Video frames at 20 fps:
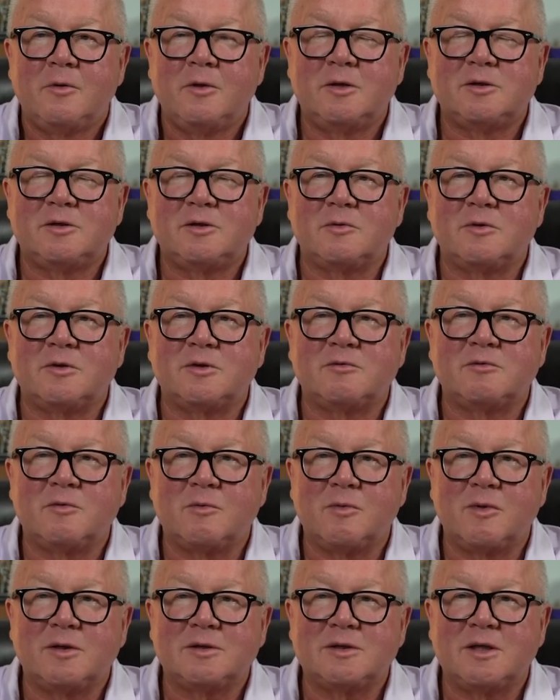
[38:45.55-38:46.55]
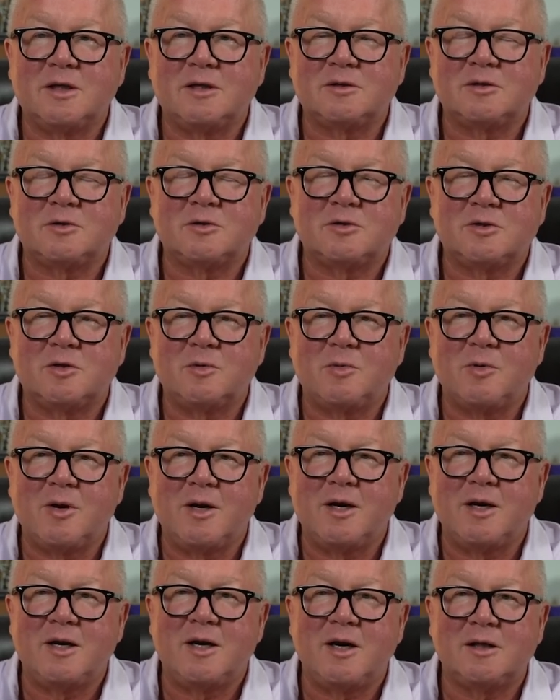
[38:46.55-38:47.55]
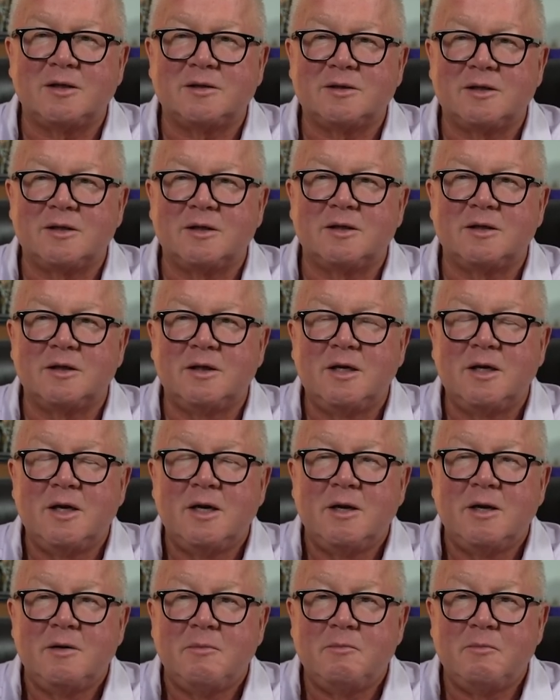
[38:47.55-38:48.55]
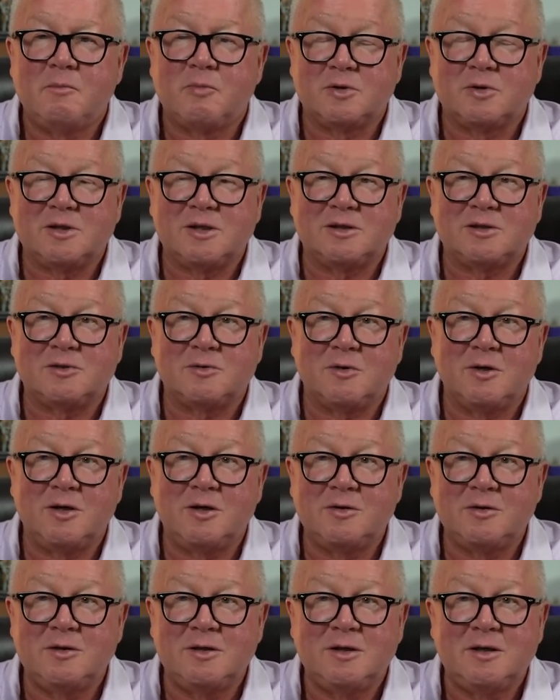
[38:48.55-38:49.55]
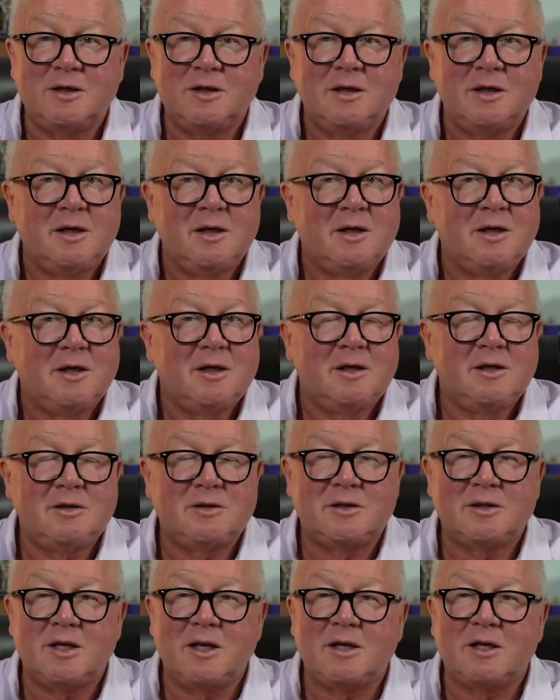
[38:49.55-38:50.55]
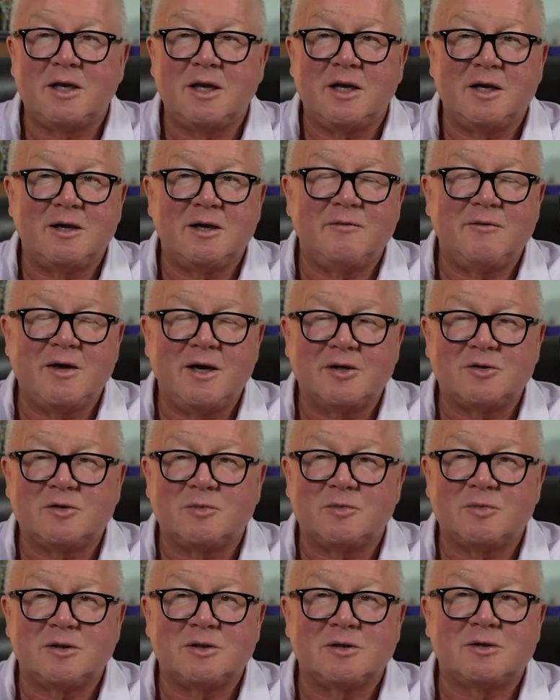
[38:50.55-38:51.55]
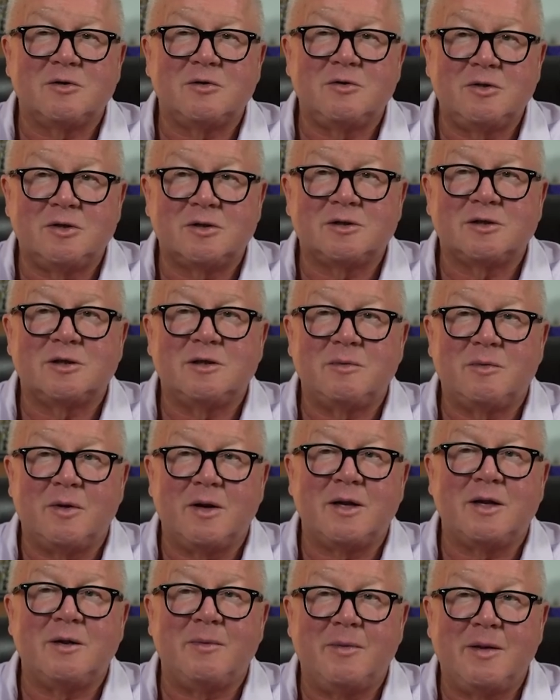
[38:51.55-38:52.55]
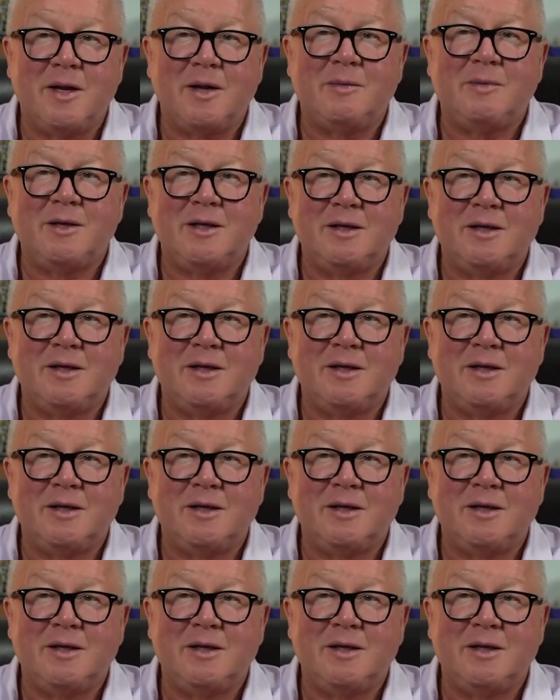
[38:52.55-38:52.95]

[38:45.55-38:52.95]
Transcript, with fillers: Reduce your risk for breast cancer, super antioxidant. And progesterone, you take enough natural progesterone, you'll sleep like a baby.